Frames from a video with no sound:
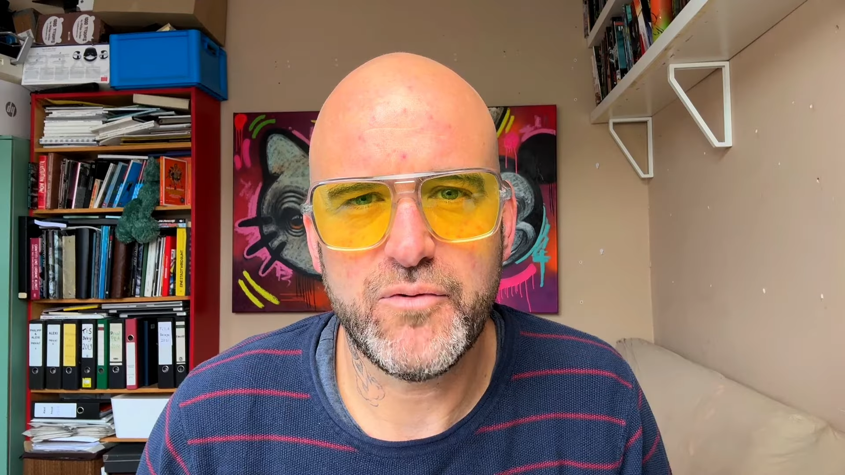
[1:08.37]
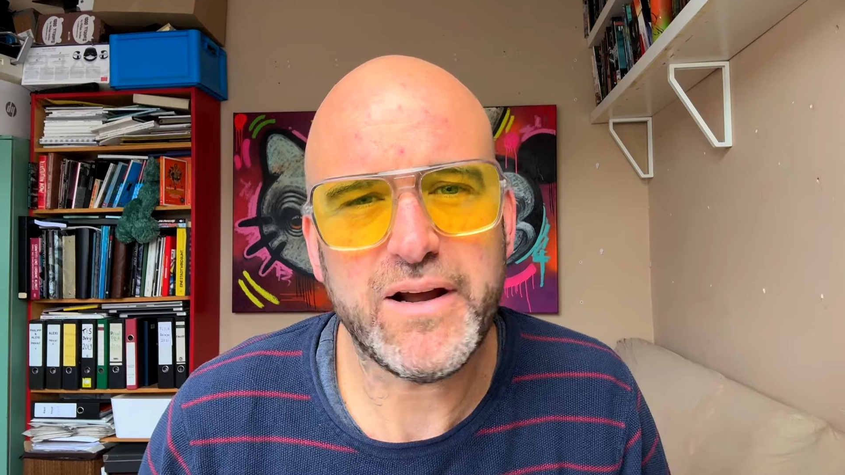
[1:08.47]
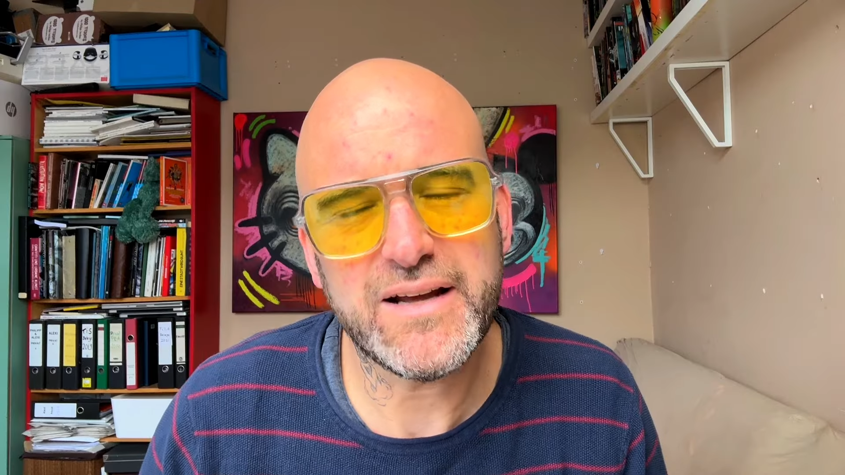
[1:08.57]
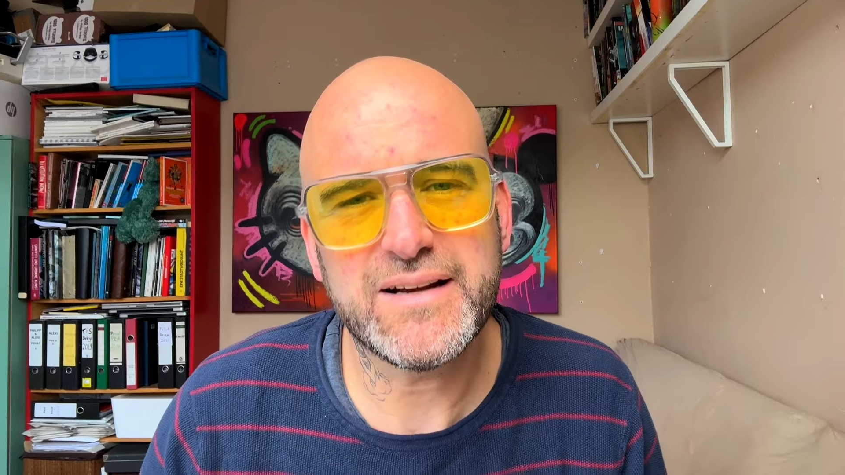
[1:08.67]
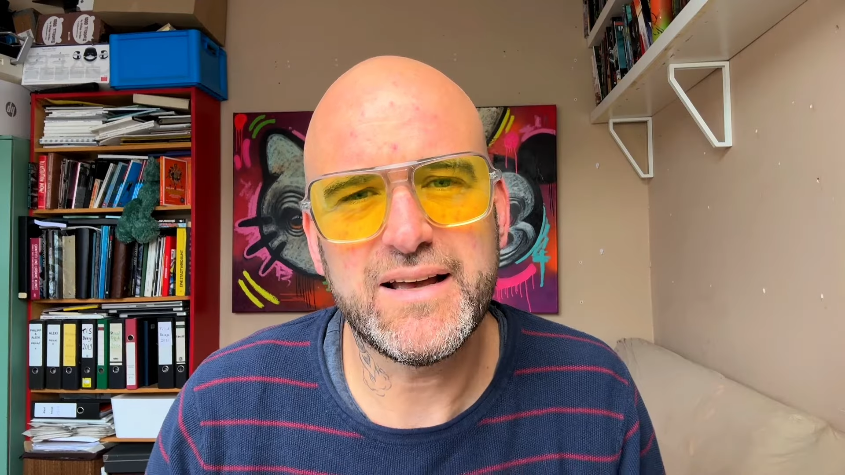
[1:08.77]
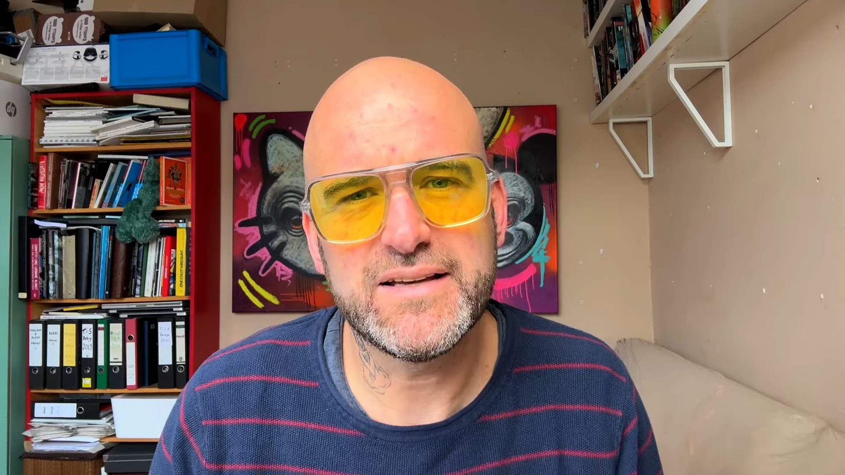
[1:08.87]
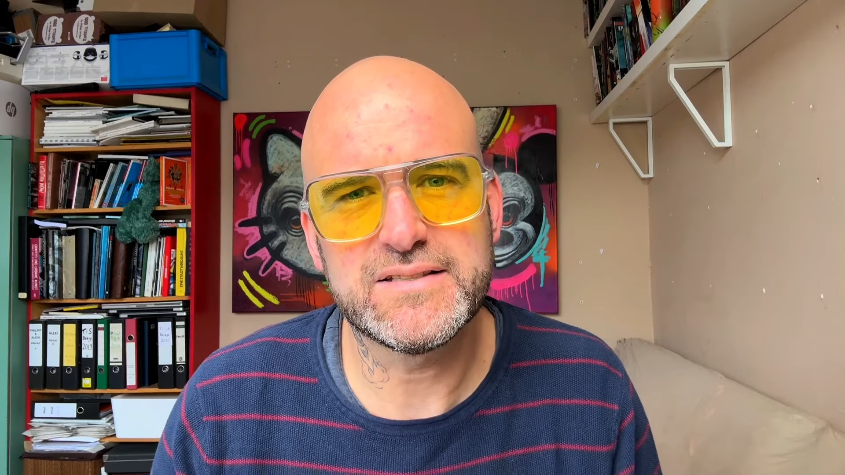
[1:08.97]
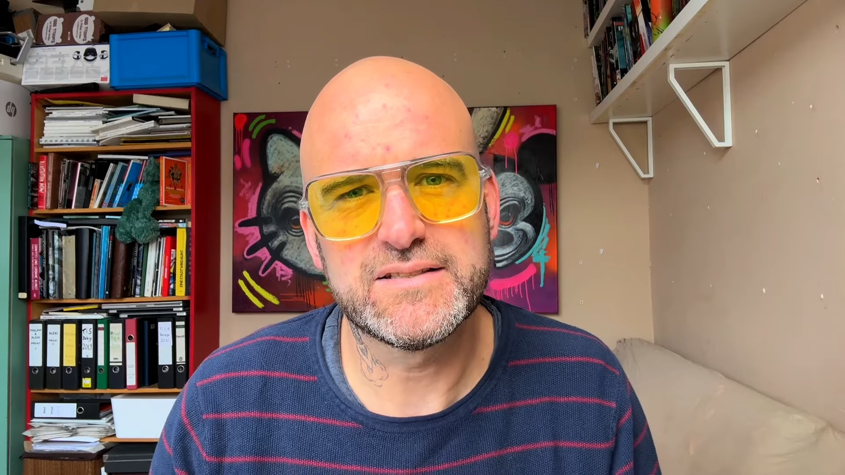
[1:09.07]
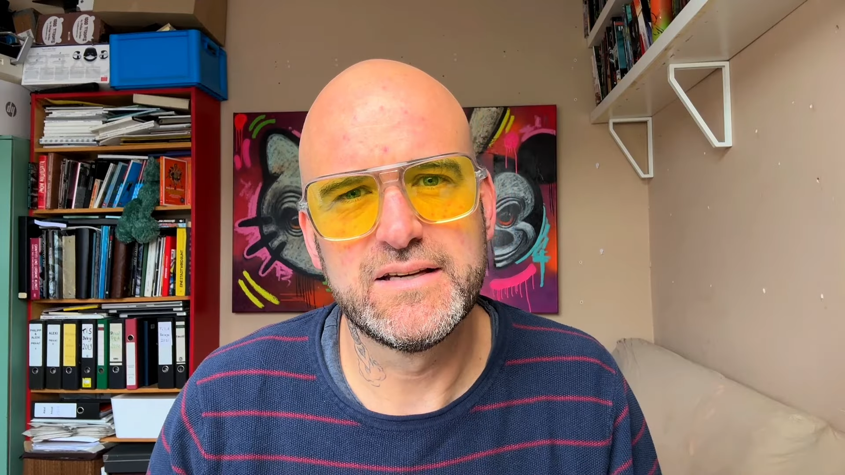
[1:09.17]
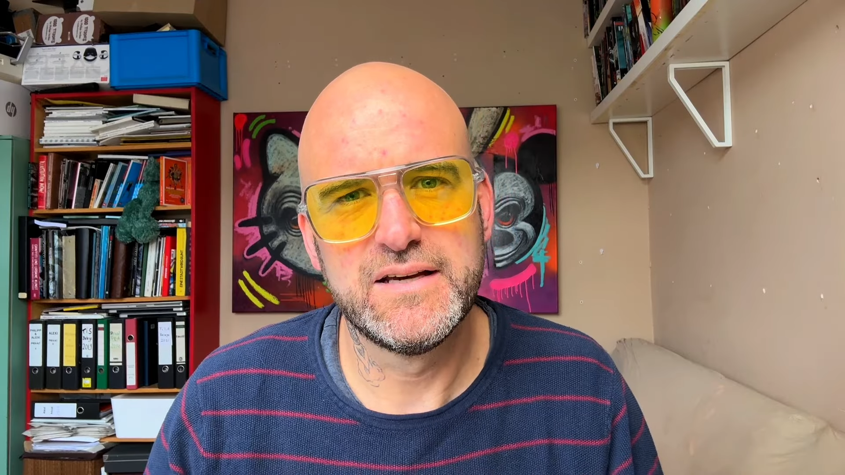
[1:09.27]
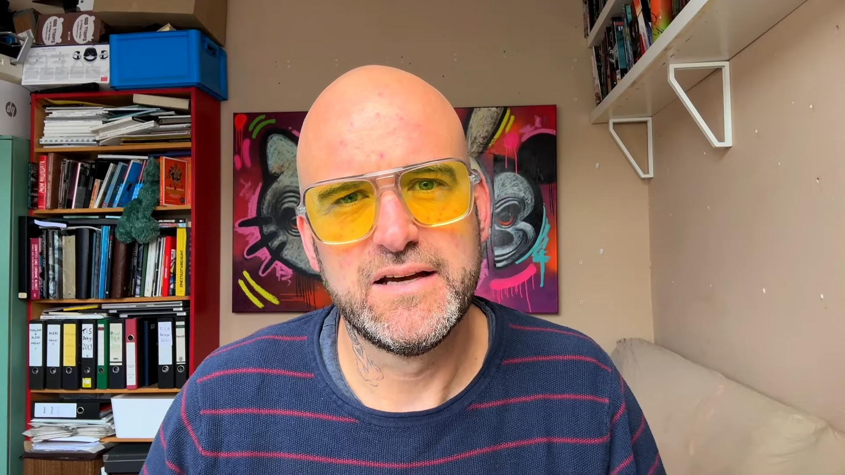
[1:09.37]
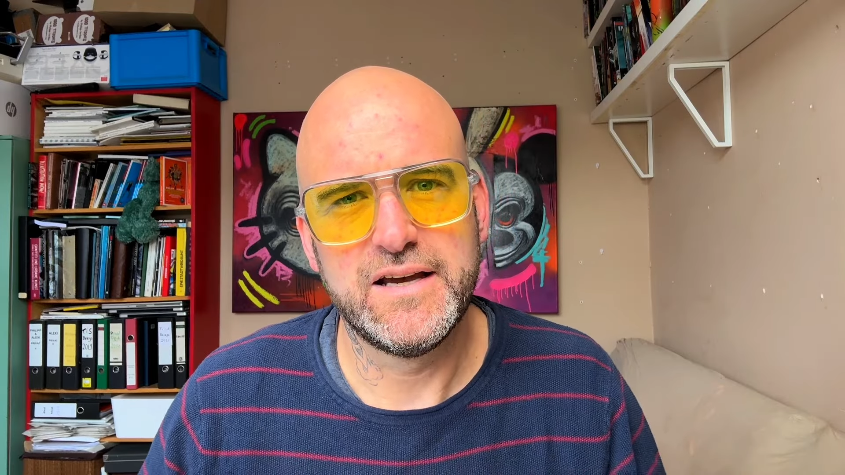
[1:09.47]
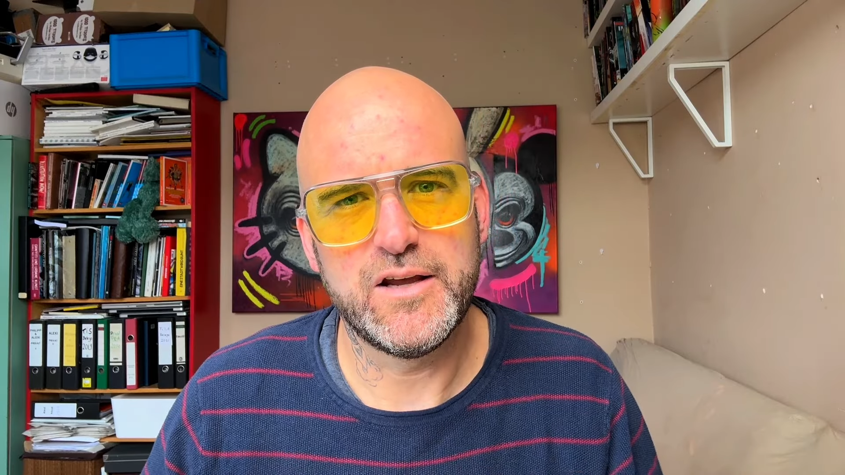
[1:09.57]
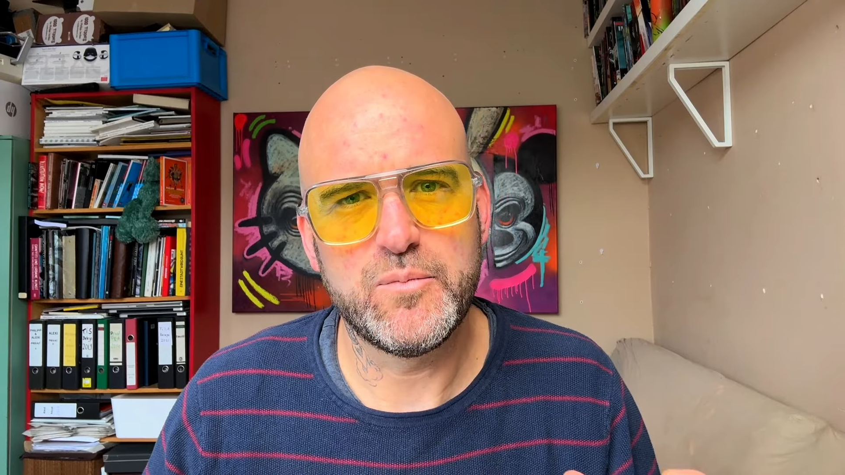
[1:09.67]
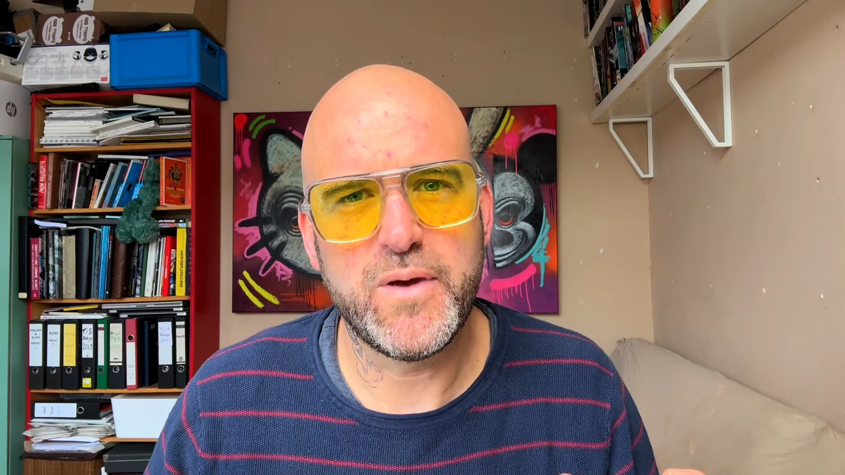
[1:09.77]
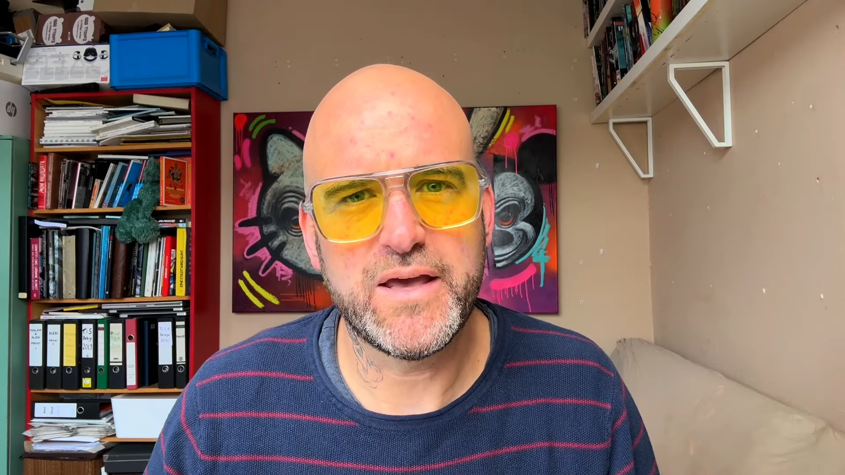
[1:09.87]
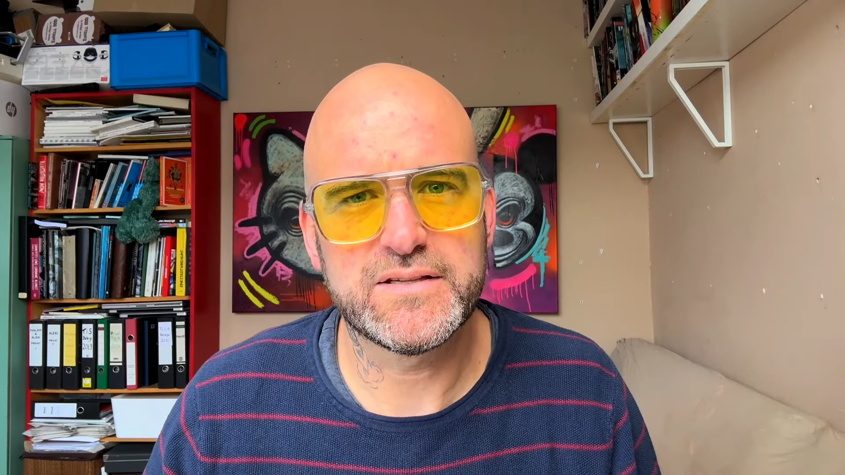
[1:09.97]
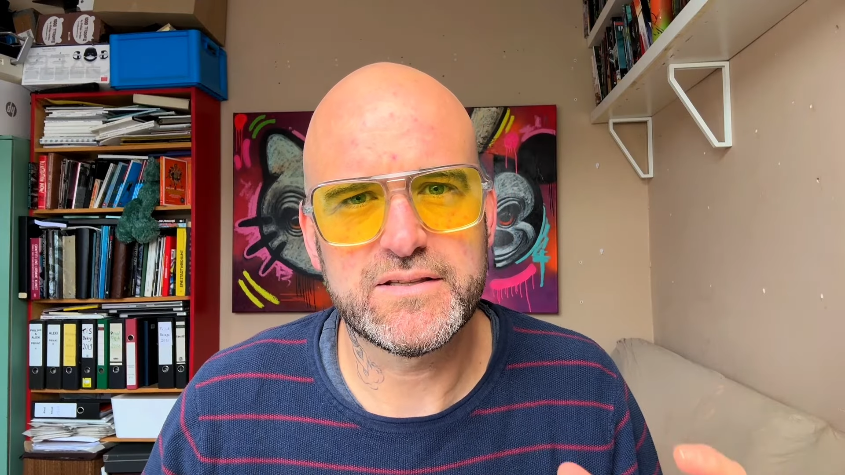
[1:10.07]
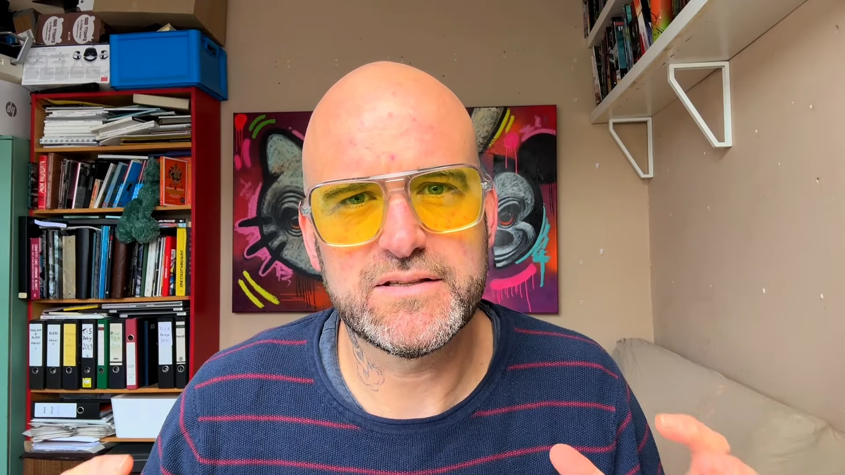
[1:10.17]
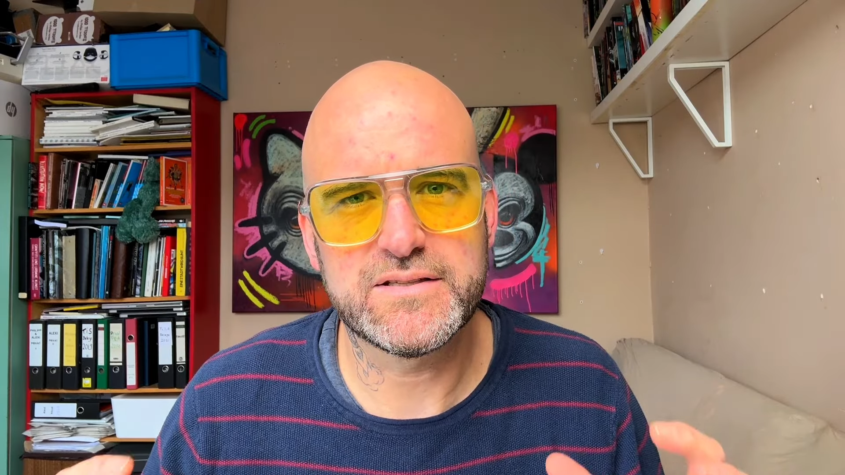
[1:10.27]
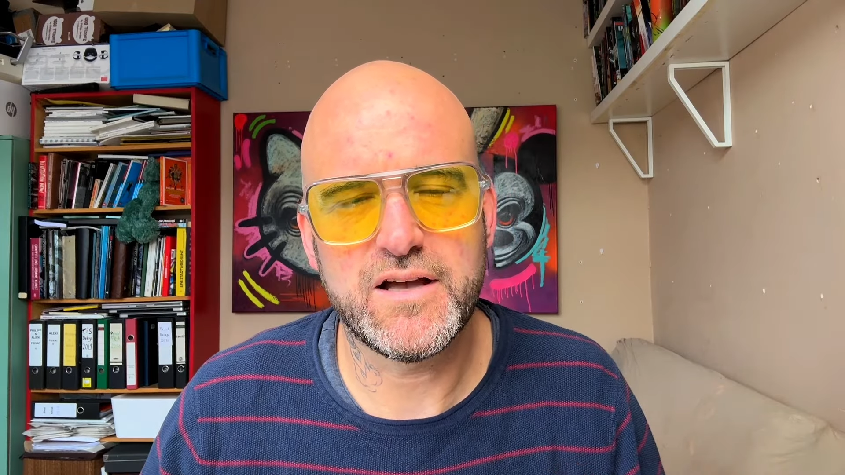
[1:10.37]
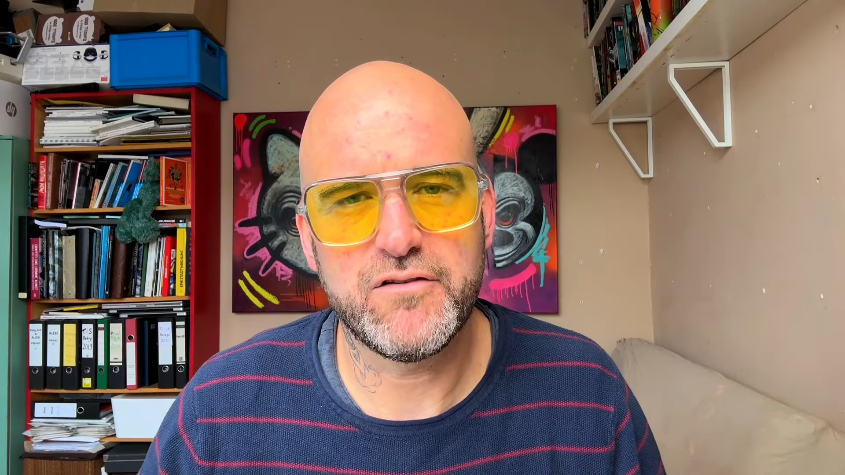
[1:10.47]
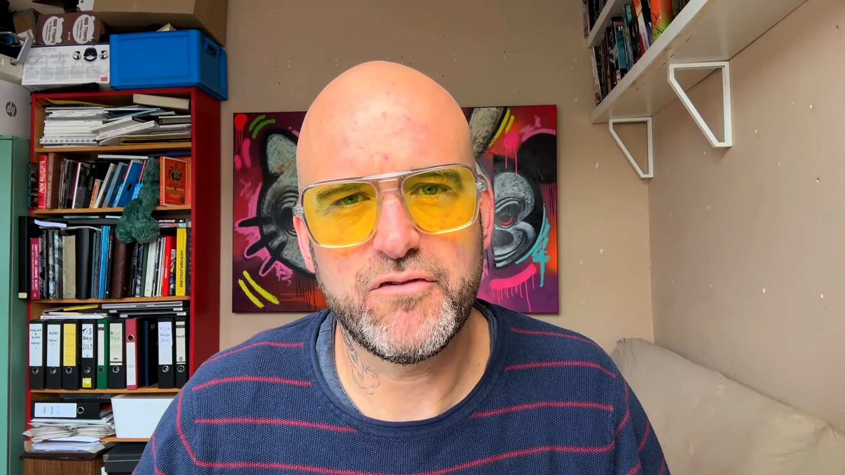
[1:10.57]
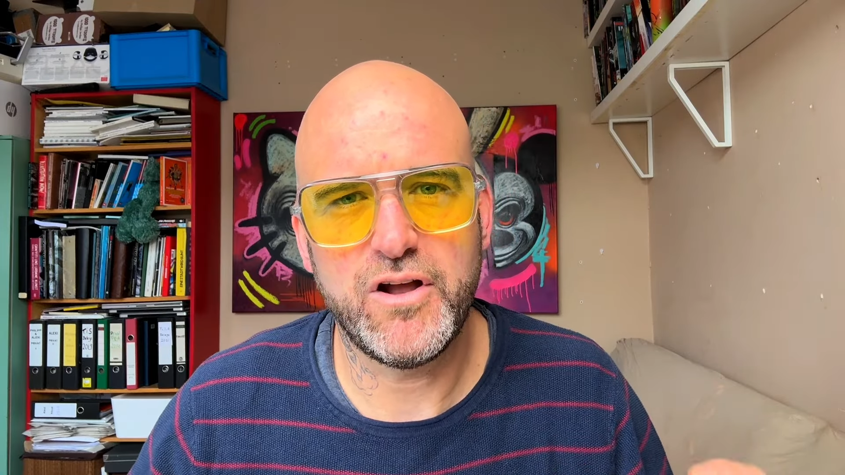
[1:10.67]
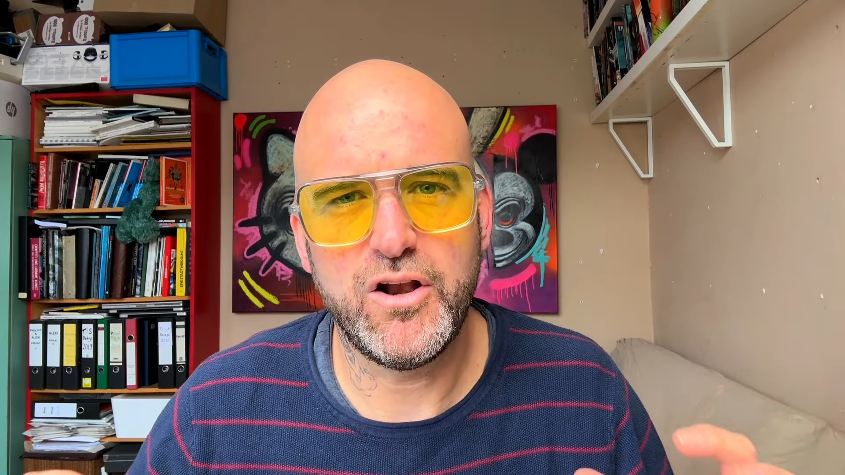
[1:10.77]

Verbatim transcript: recognized it makes the stuff a